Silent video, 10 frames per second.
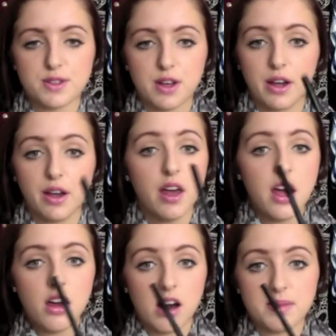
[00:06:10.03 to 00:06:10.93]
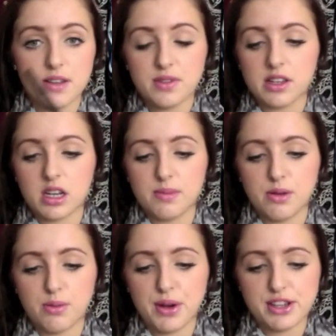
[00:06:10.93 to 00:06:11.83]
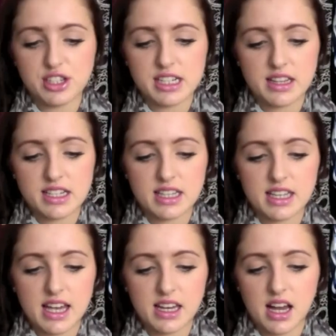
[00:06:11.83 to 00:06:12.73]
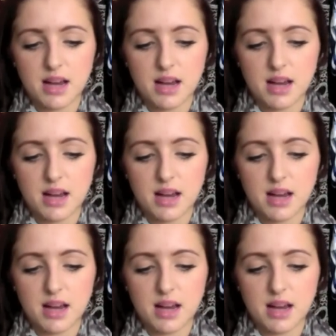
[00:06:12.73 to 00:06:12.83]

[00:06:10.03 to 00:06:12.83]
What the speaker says: So I'm definitely going to be repurchasing this again.